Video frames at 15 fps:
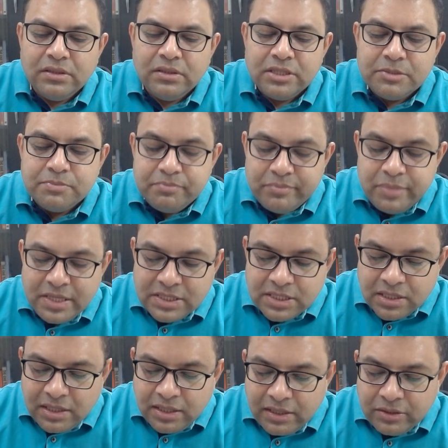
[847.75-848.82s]
It's
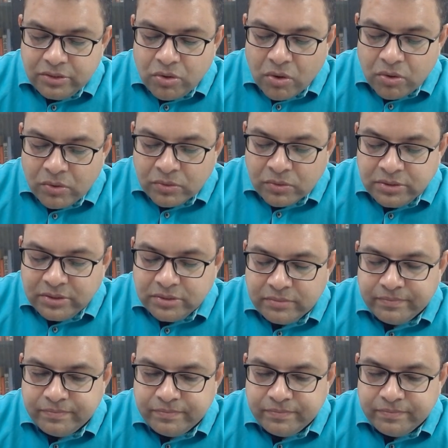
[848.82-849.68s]
basically your own